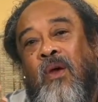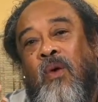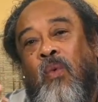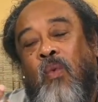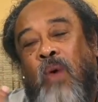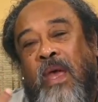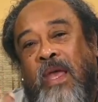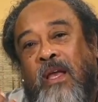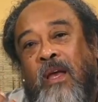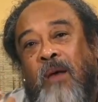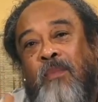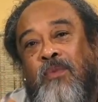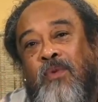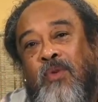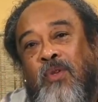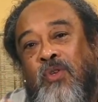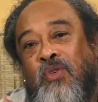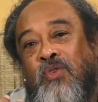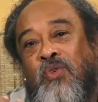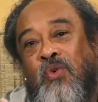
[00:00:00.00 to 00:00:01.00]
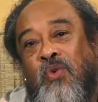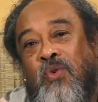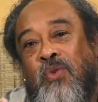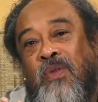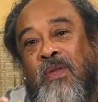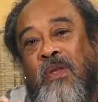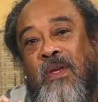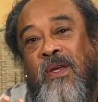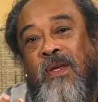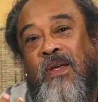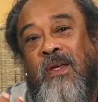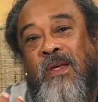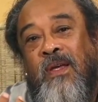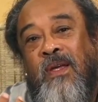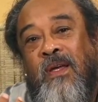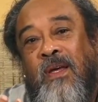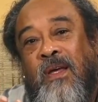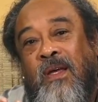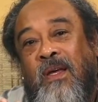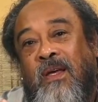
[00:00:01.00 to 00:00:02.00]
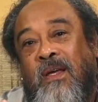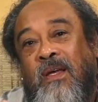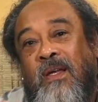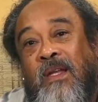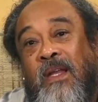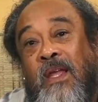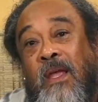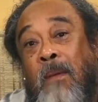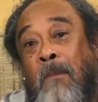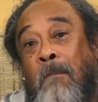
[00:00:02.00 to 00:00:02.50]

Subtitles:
wake up to the truth, the